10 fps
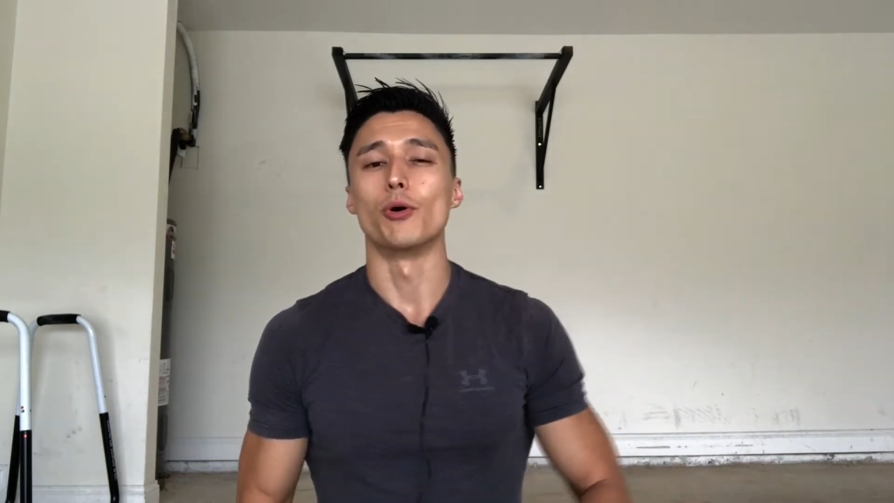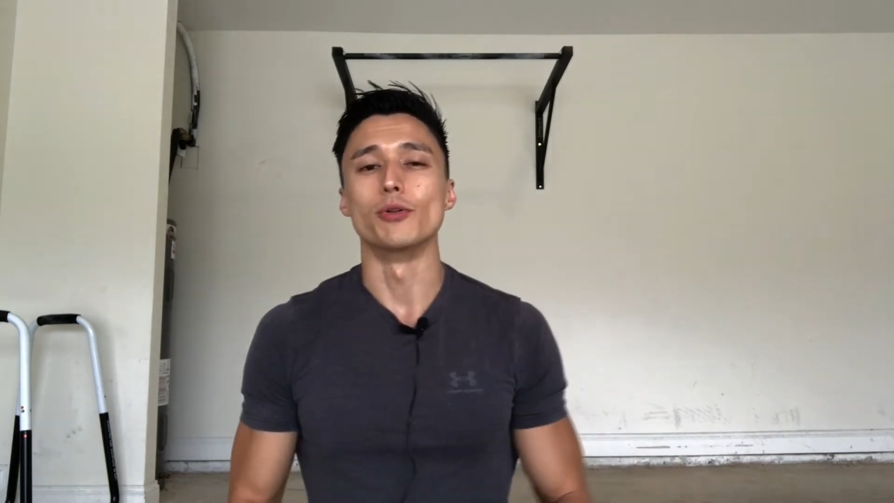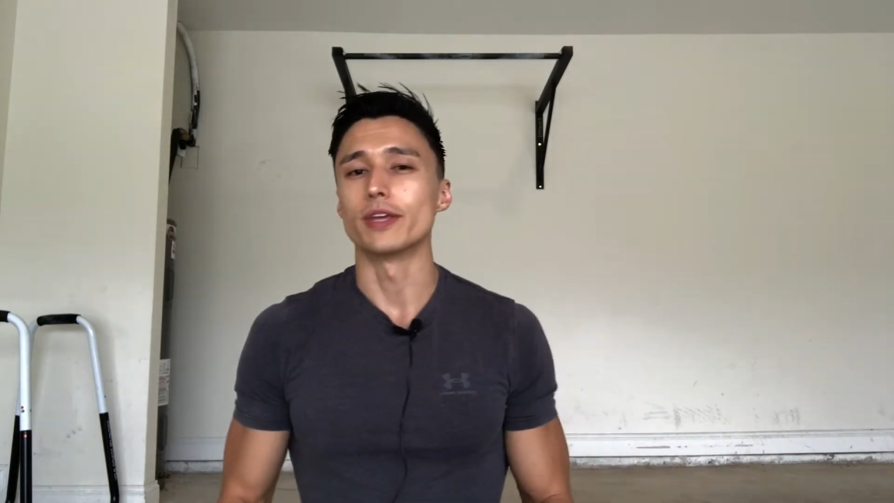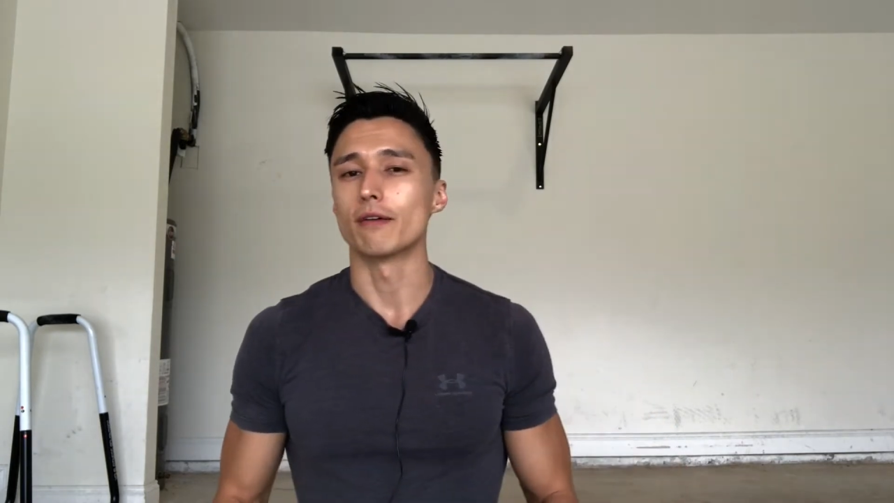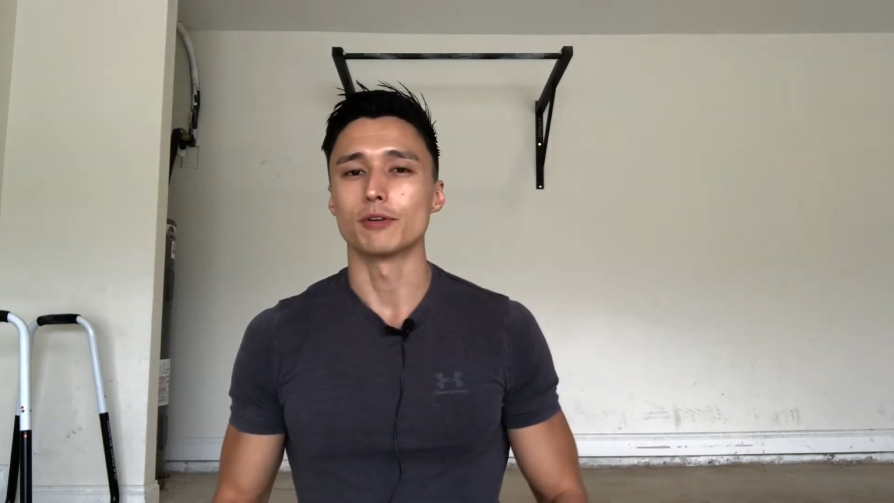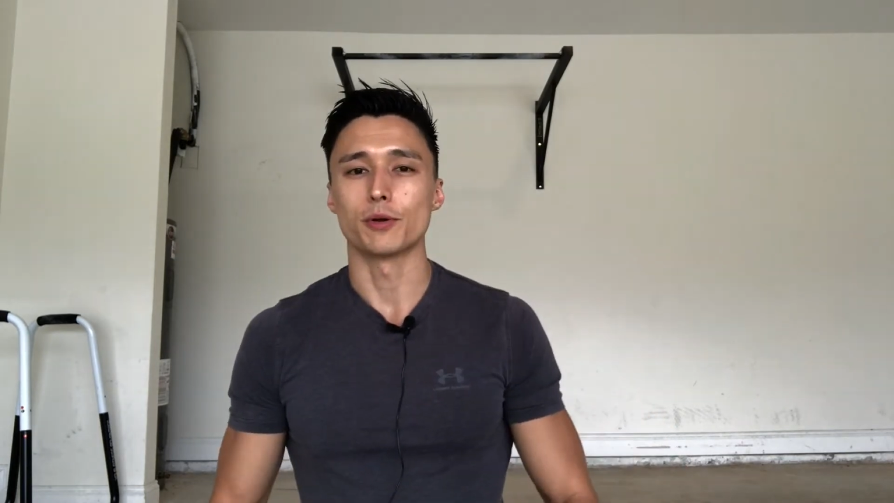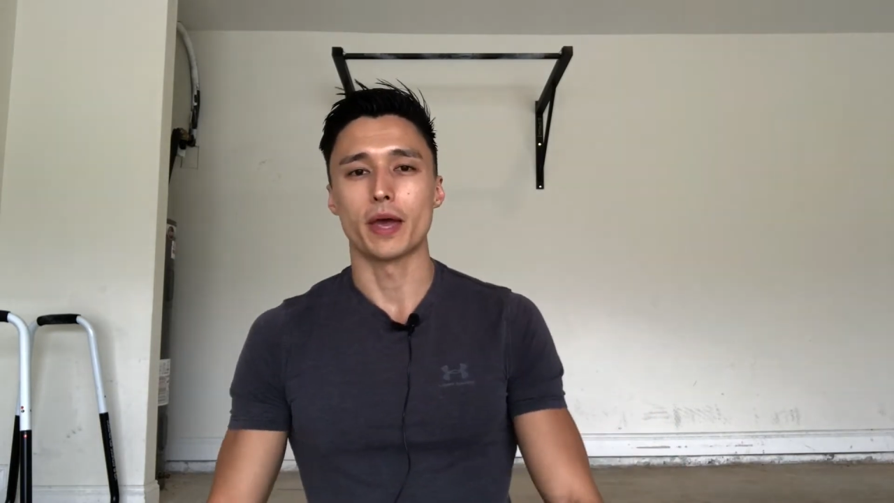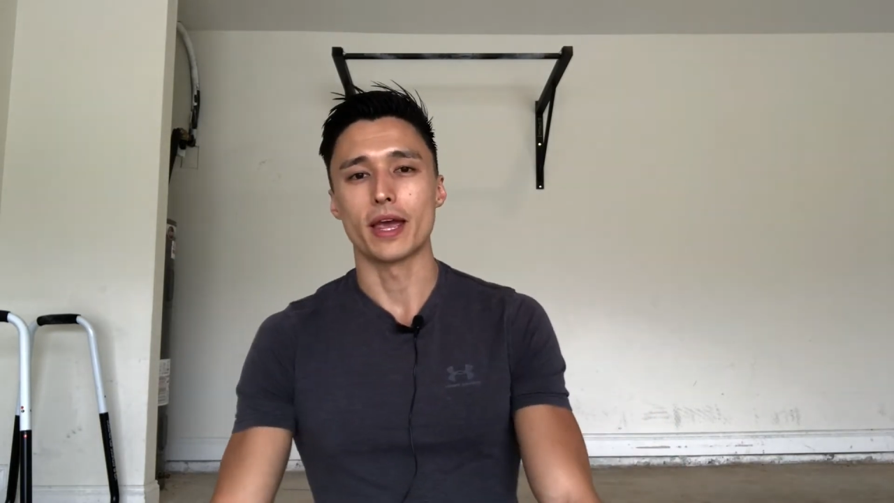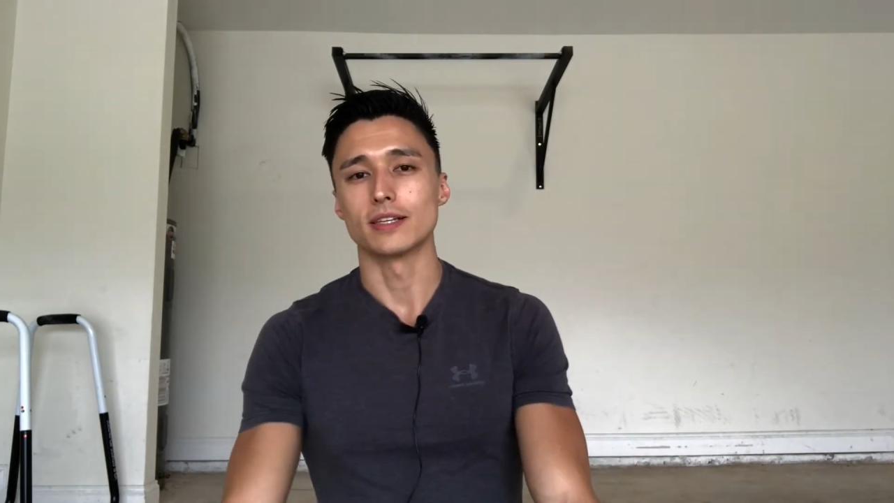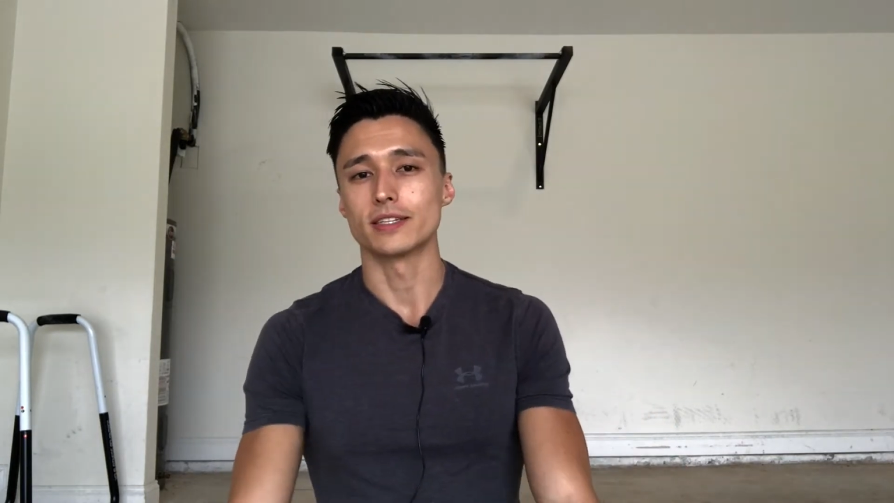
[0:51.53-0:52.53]
only ever do a
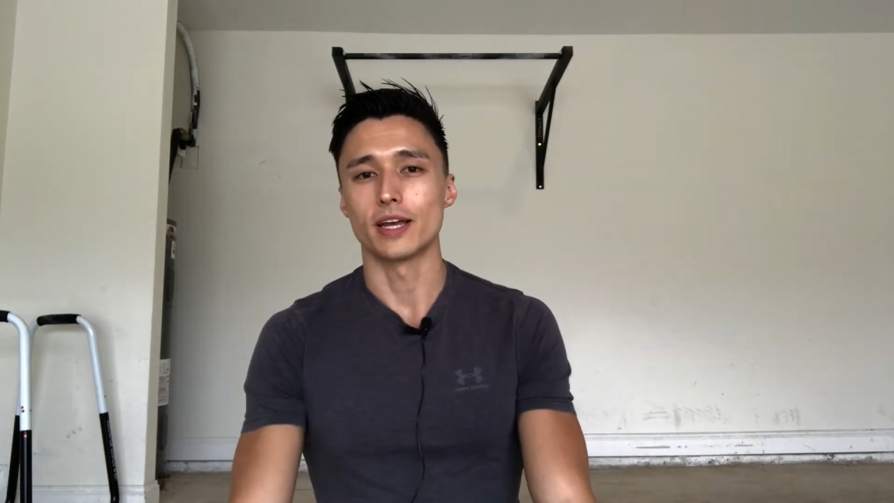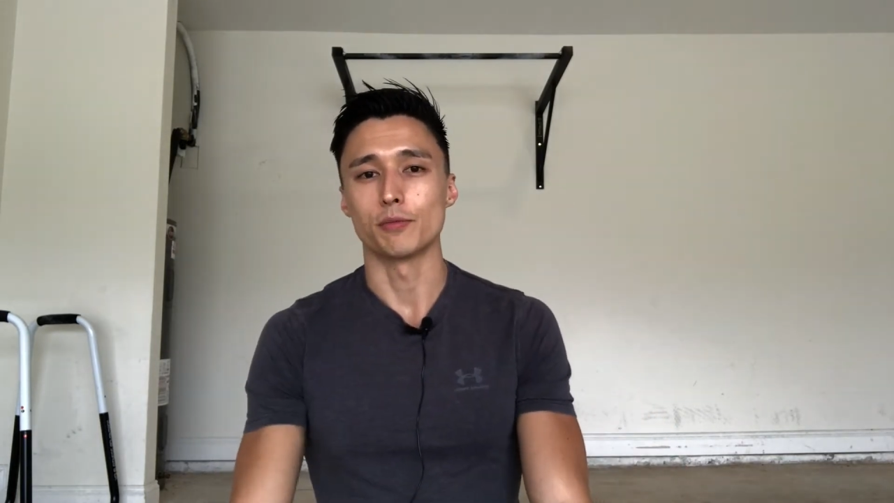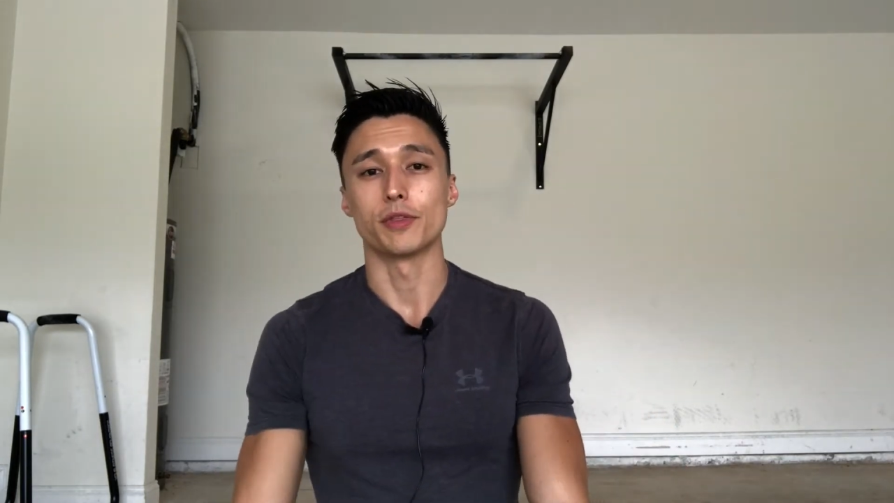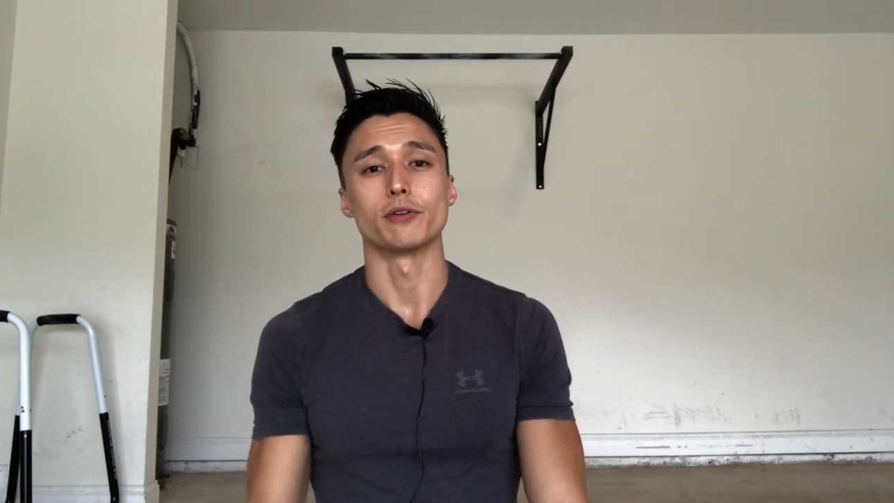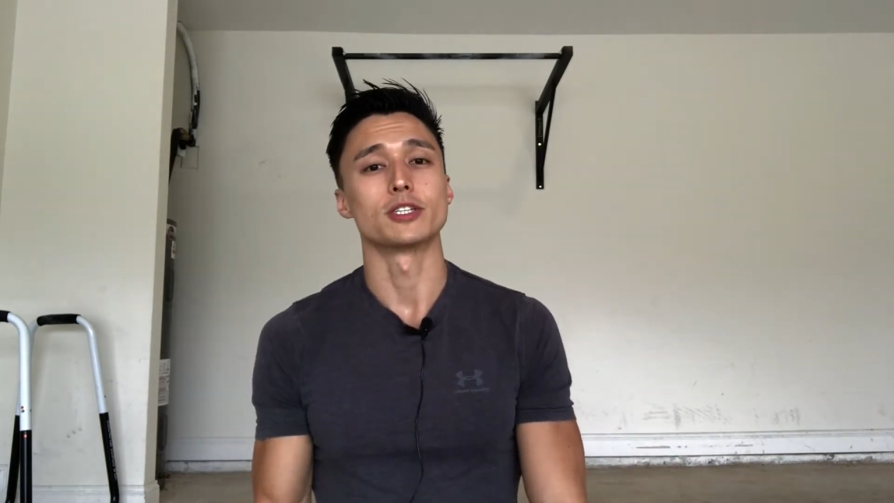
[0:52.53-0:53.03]
handstand with your